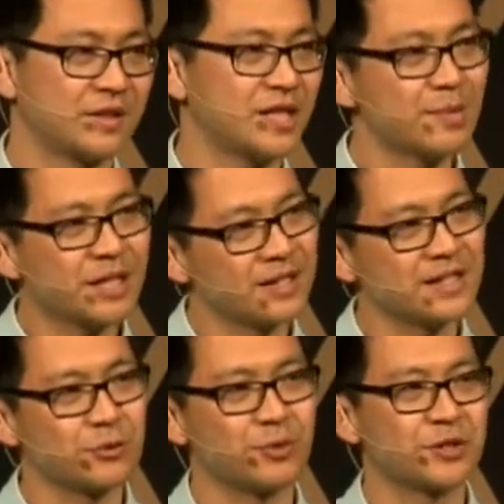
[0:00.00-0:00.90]

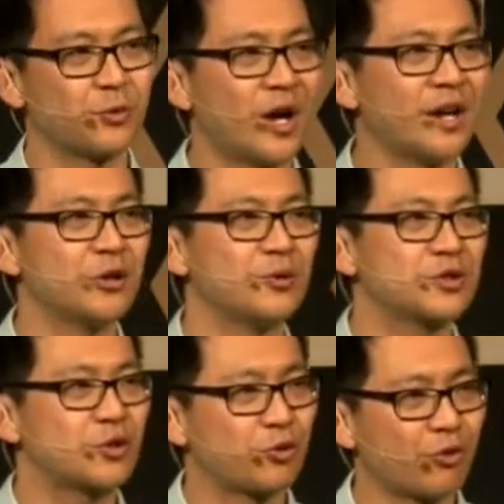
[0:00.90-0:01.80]
Nebuchadnezzar was the one who was
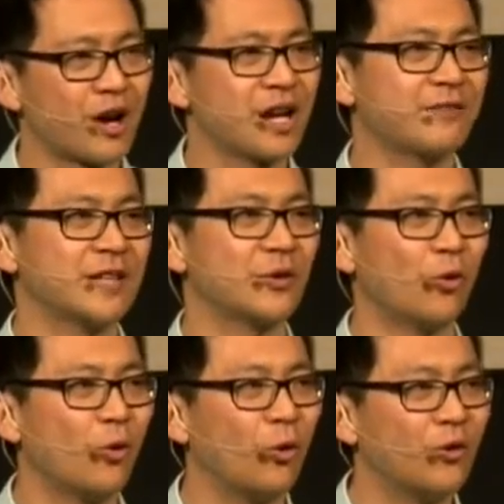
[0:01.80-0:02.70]
craving
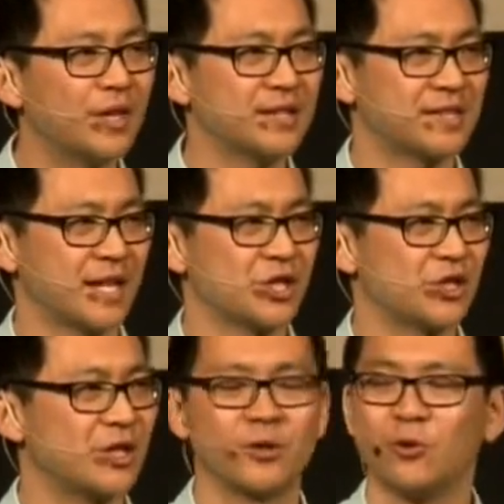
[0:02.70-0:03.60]
all the
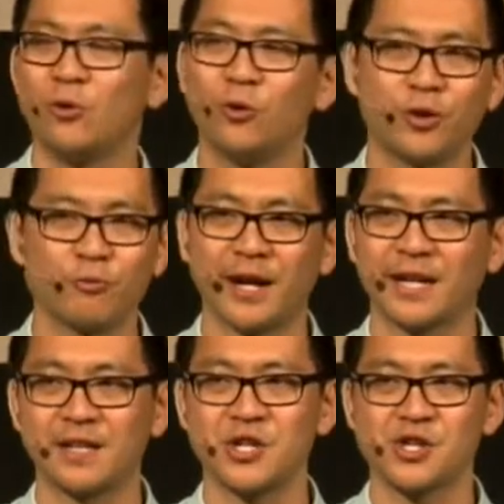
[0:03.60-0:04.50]
attention and all the
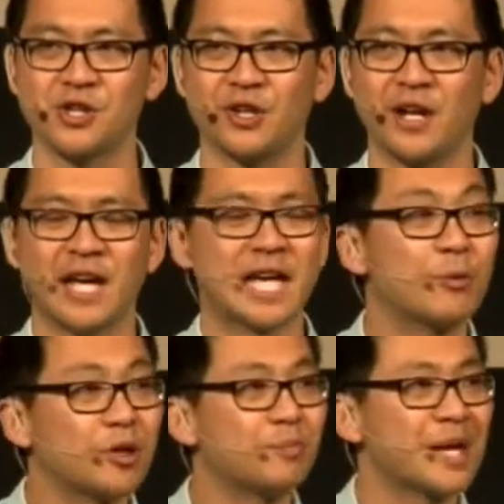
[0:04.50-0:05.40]
recognition. He
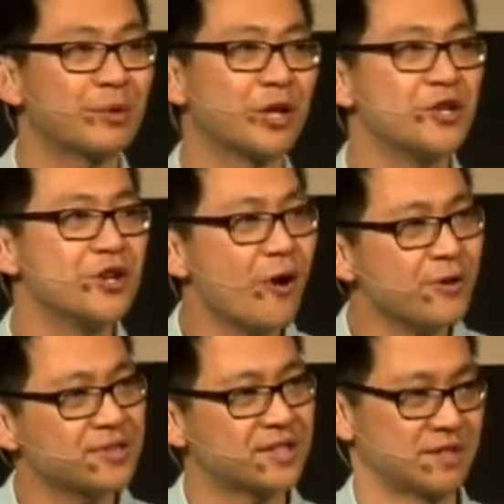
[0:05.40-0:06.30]
wanted people to
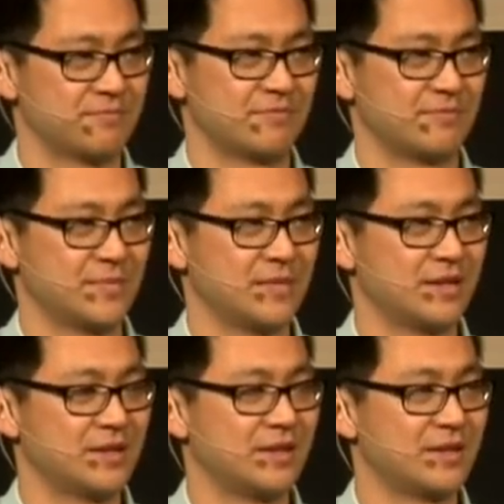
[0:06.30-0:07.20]
notice him.
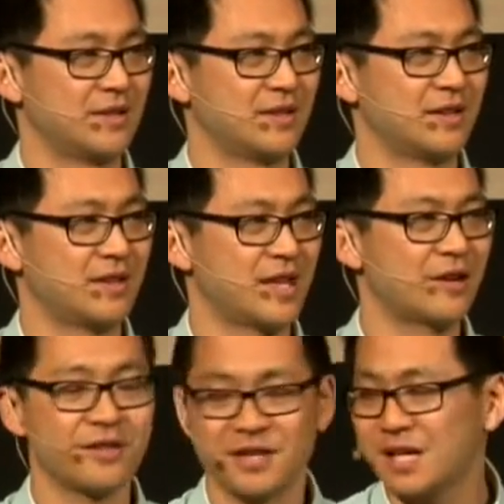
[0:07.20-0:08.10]
And
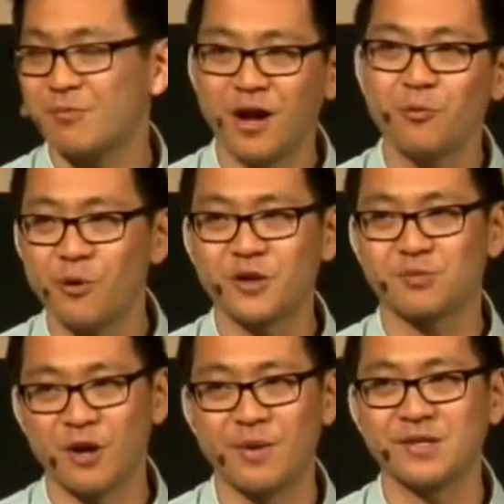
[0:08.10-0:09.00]
I think in my worst
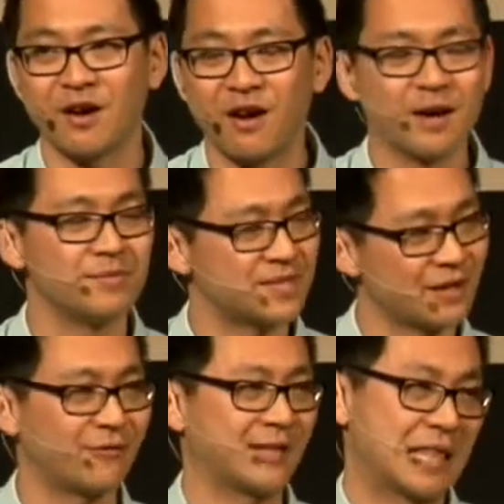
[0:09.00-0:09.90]
moments, I'm
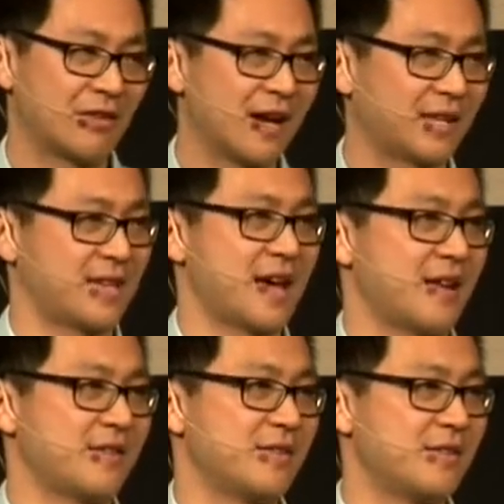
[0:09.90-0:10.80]
definitely like that.
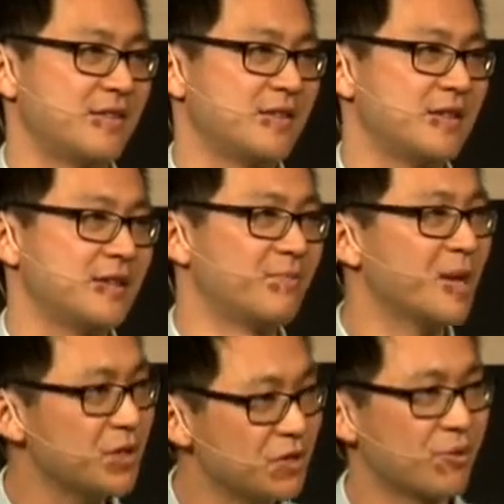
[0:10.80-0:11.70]

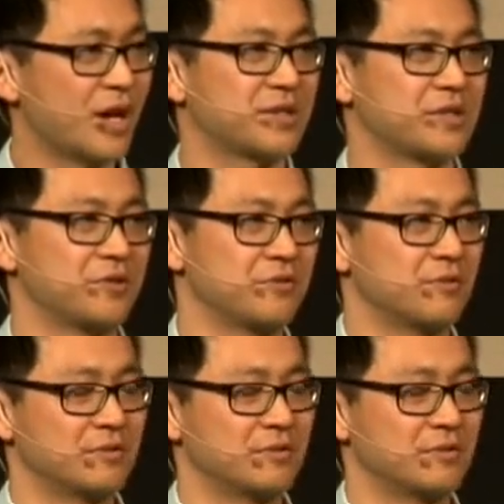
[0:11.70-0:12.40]
Maybe you are too.